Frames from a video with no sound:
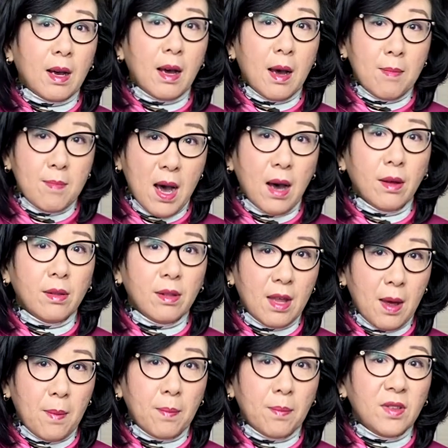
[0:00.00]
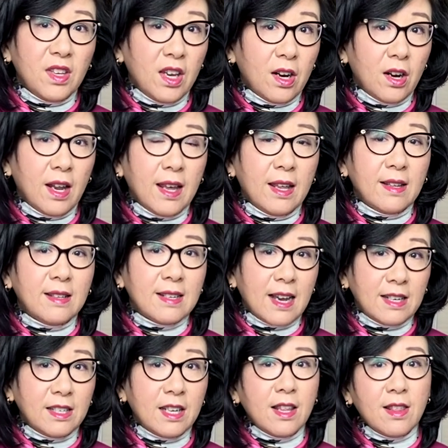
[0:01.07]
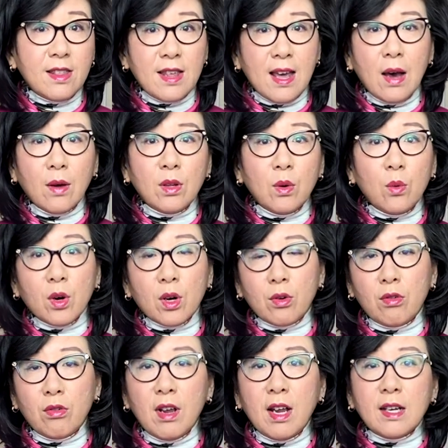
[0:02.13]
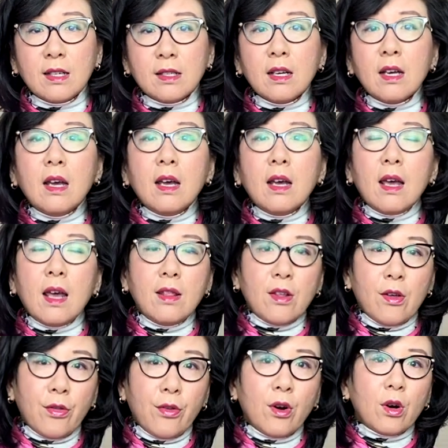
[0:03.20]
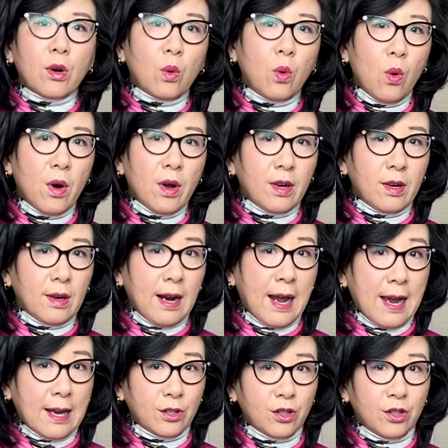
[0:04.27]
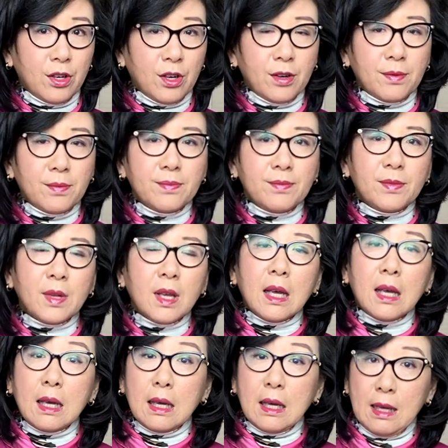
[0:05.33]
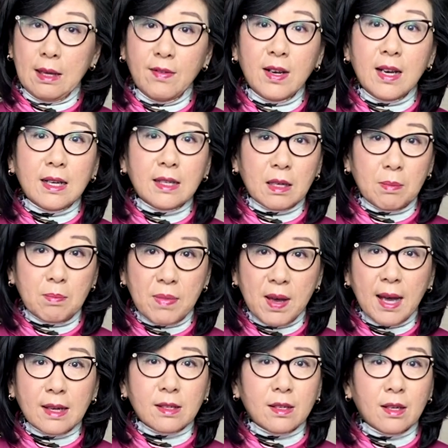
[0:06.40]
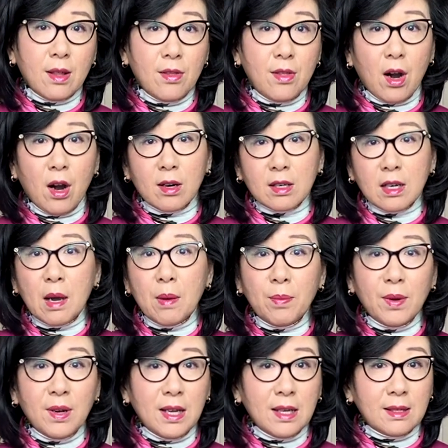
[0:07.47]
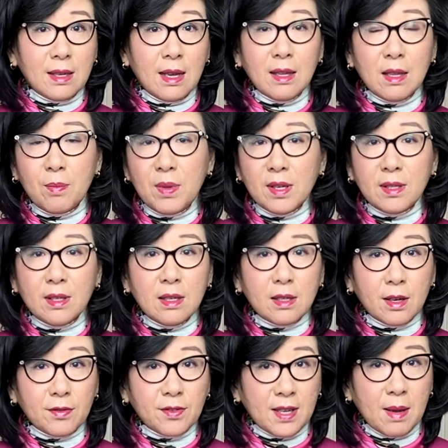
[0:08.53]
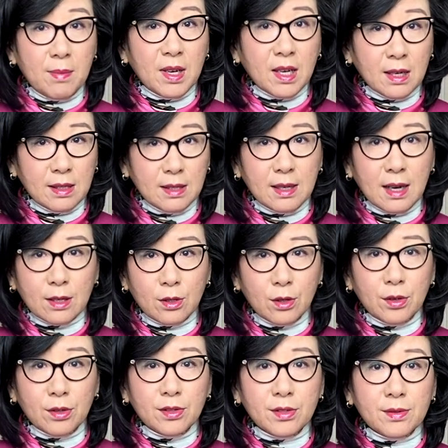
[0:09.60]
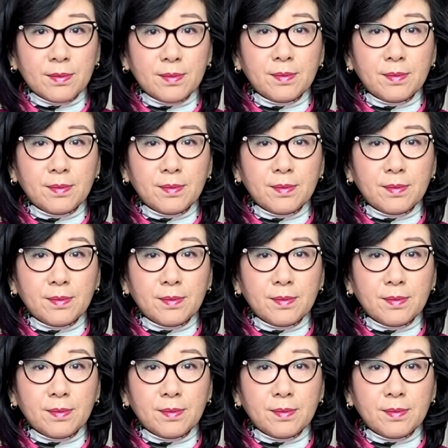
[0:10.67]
Among them, nearly 19,000 were created in the third quarter last year. Even in Tibet, there are companies in the business of semiconductors.